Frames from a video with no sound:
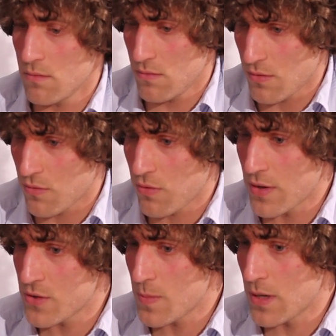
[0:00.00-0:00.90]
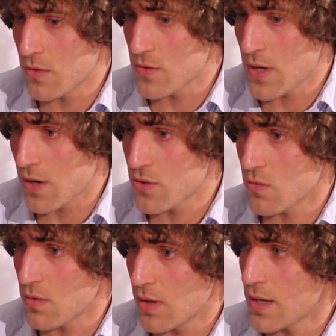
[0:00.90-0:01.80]
the French speakers actually
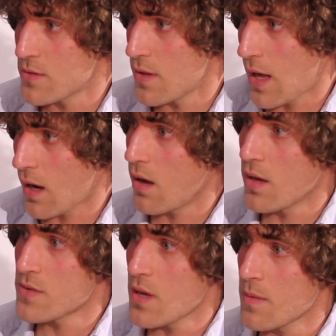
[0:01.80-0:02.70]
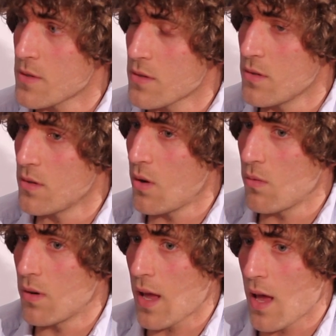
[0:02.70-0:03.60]
relate to that concept. You don't
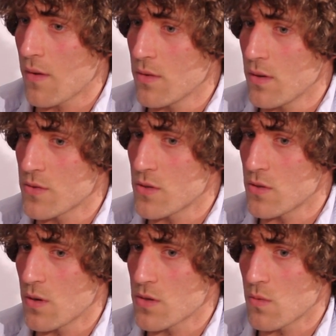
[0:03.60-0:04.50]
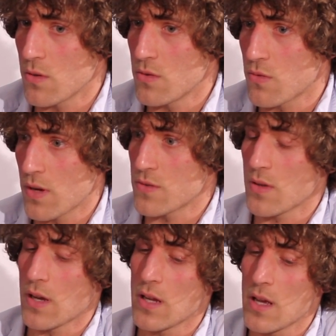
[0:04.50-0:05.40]
want to have a situation where you
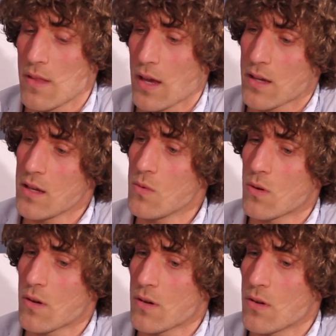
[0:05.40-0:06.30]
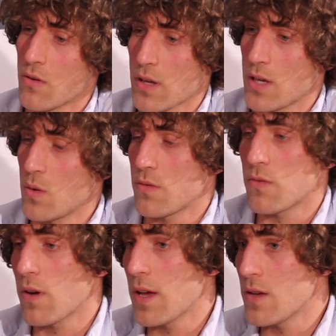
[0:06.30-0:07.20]
translate that keyword or that keyword
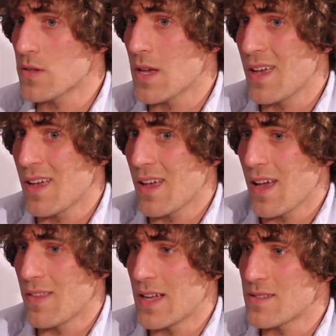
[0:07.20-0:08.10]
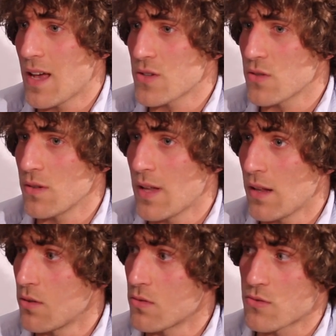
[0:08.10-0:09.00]
phrase, and that's actually,
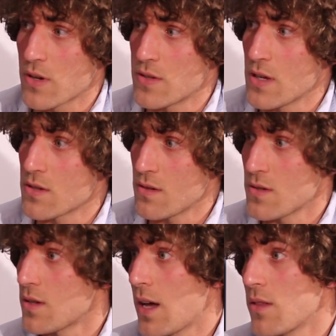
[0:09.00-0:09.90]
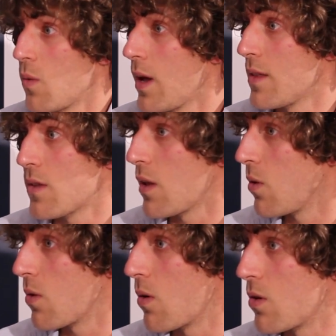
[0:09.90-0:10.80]
that literal translation is not the way that that
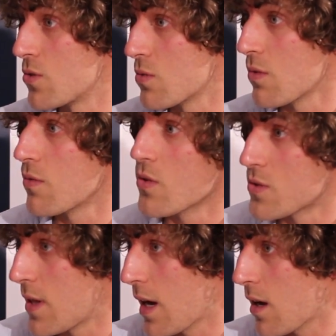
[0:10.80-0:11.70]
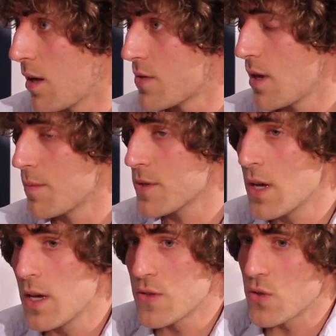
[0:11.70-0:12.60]
local culture refers to that concept.
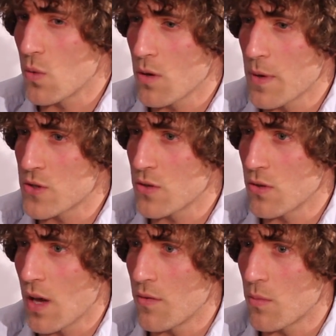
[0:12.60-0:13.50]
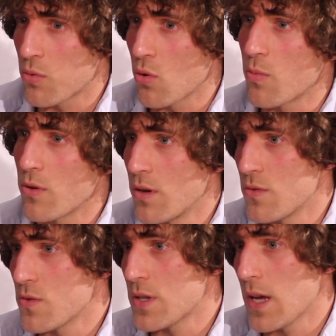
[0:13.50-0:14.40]
So you want to make sure you have an appropriate
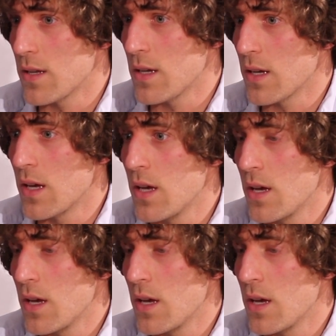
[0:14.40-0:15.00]
understanding